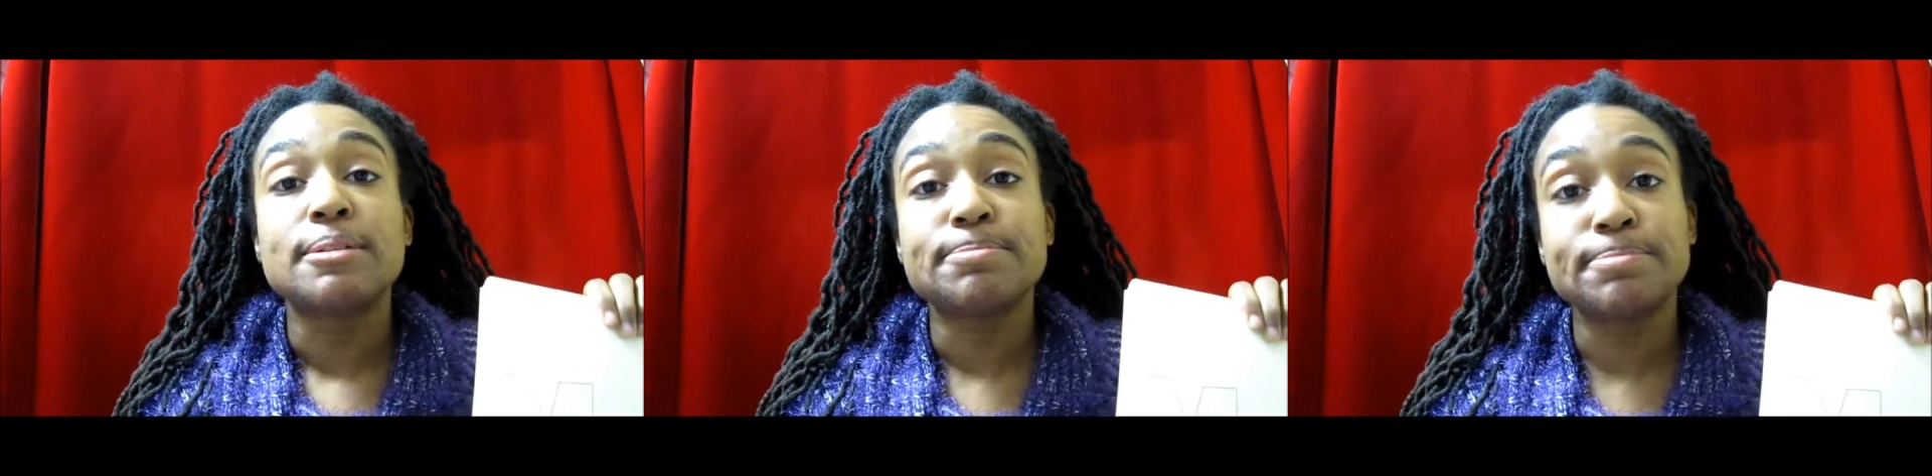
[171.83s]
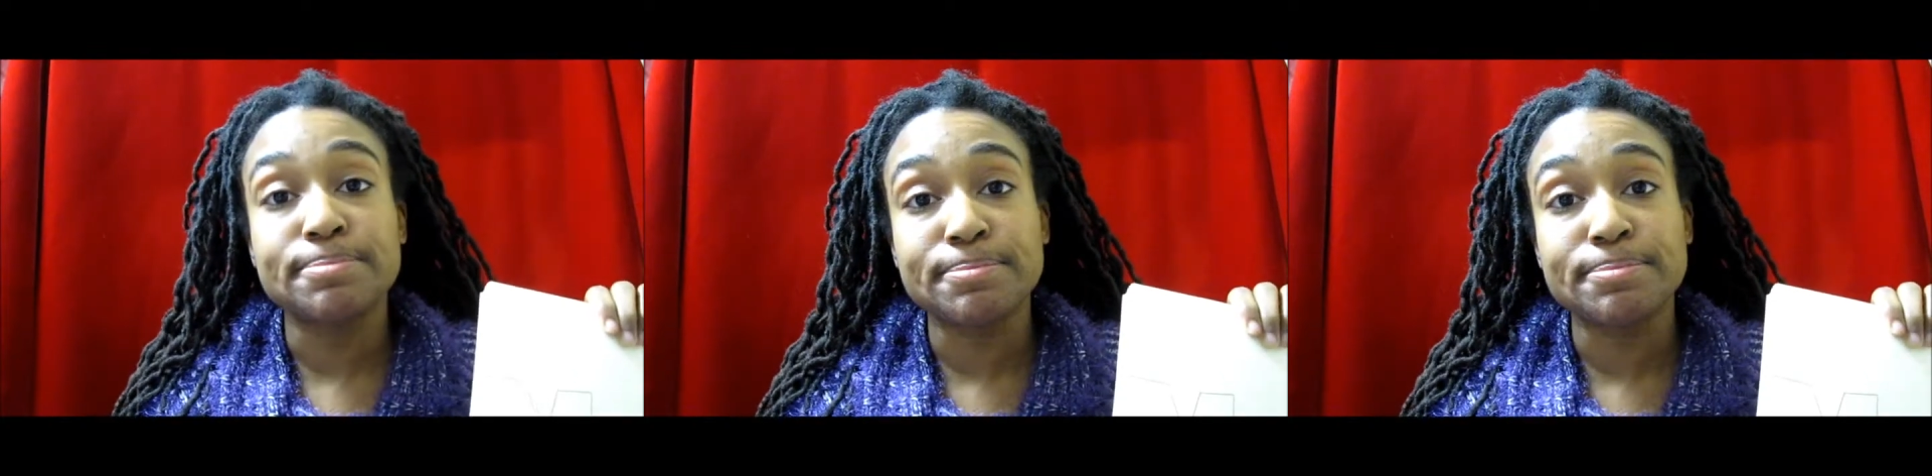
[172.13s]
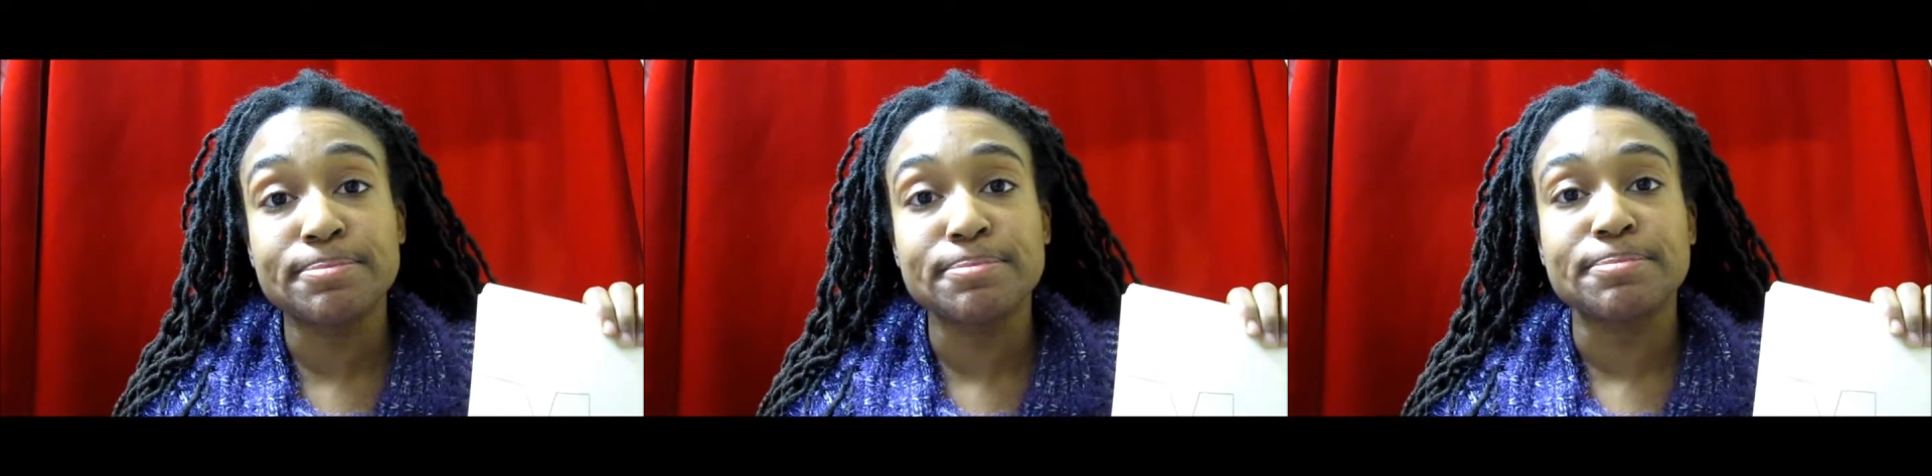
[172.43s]

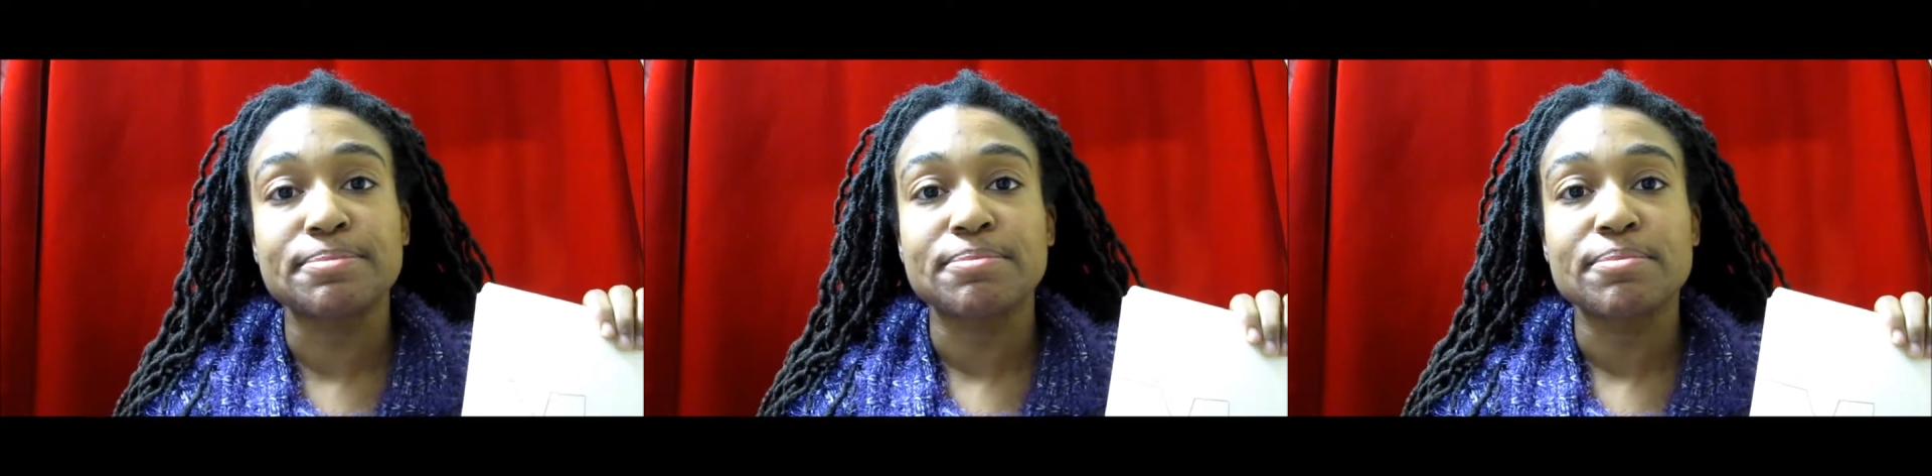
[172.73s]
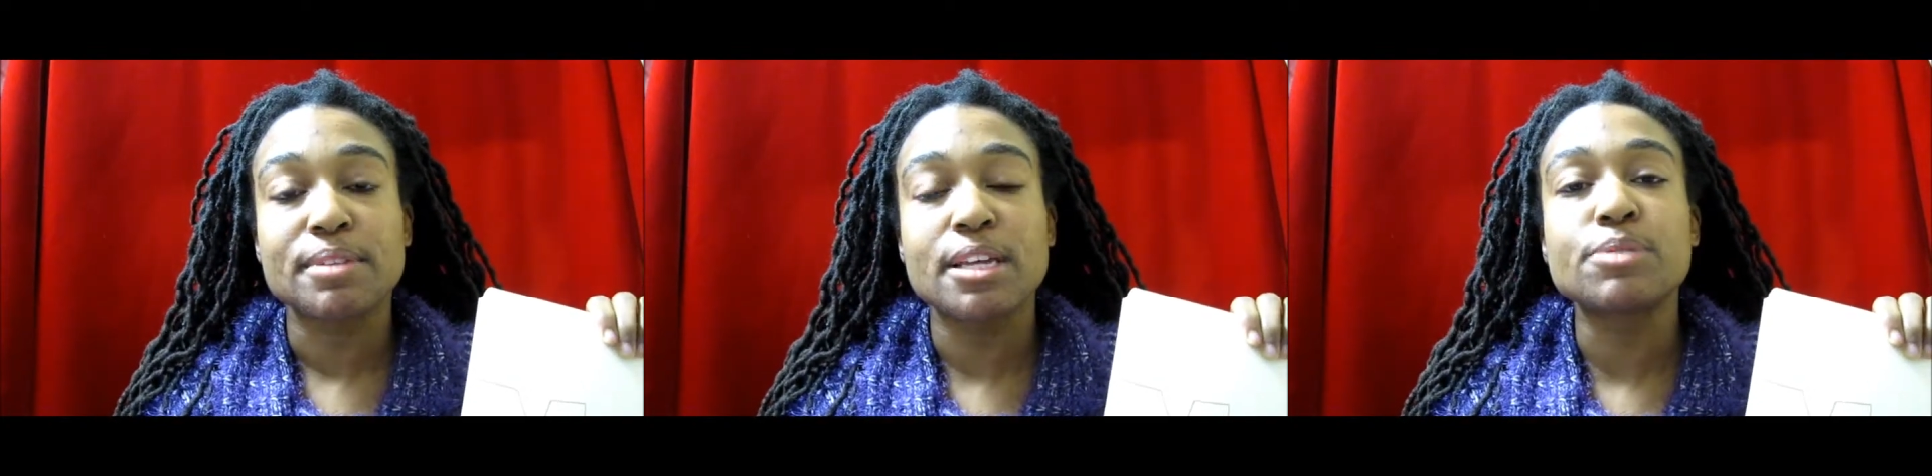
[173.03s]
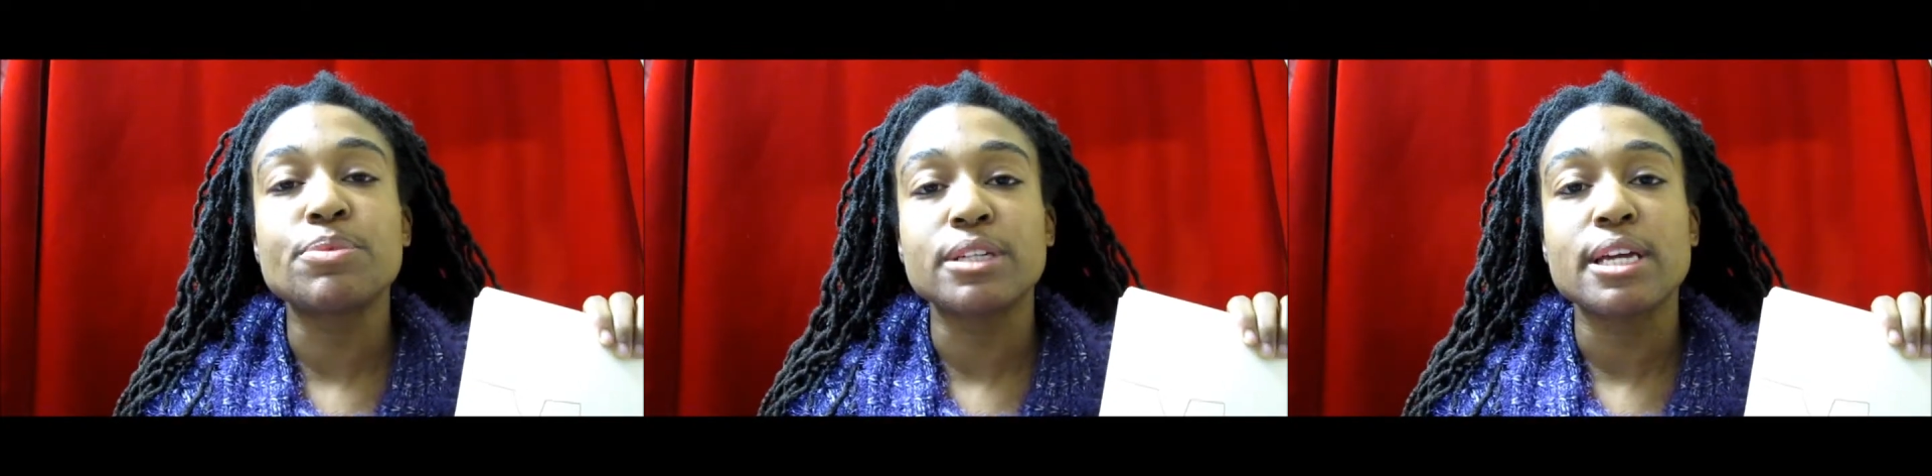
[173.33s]
It
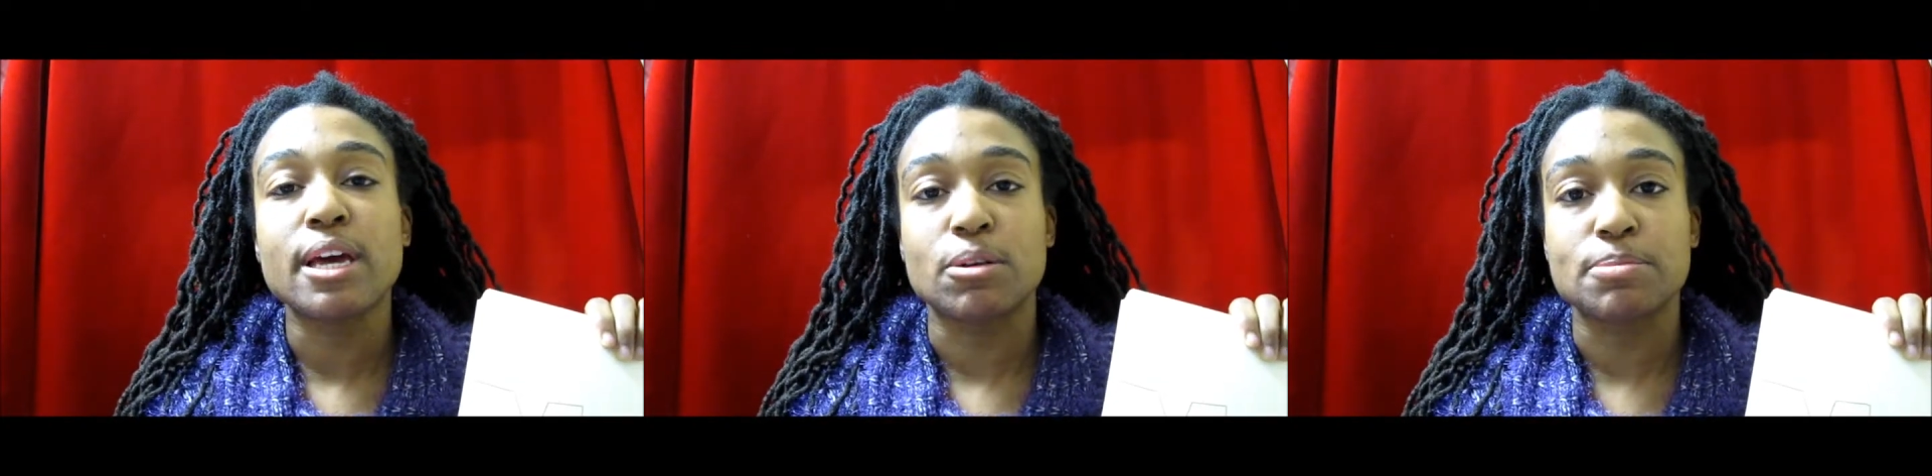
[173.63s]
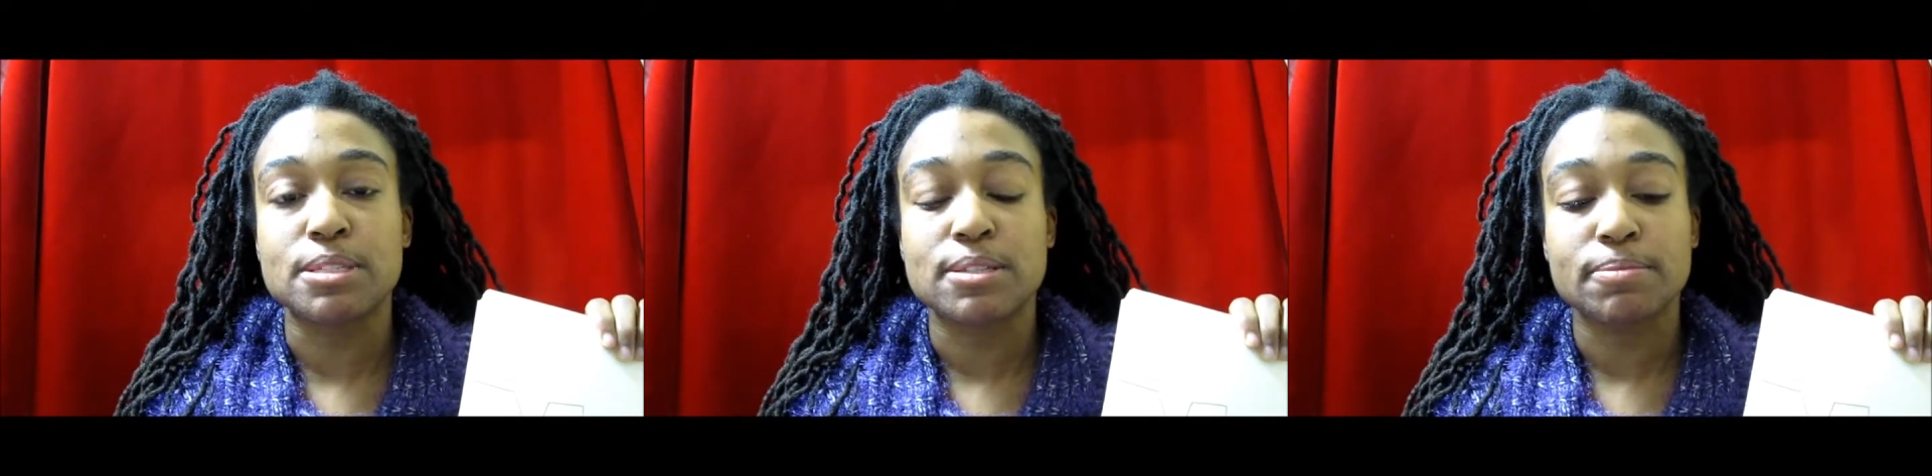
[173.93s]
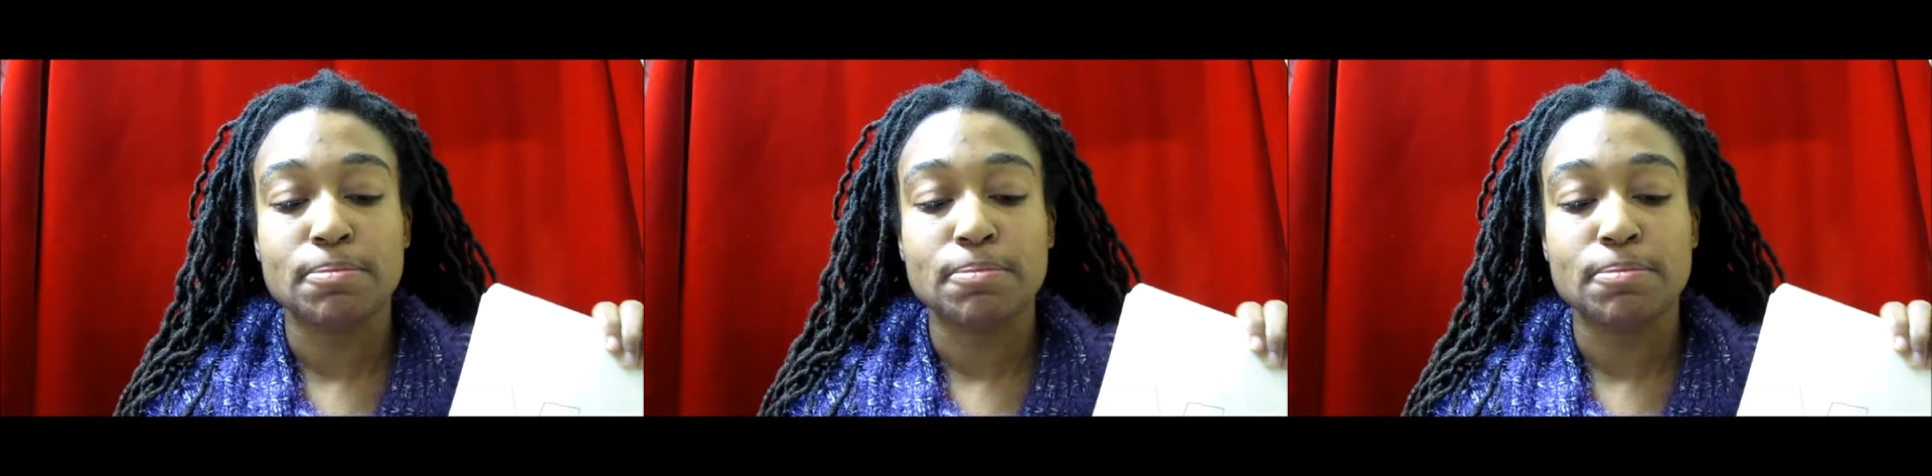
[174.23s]
really helps.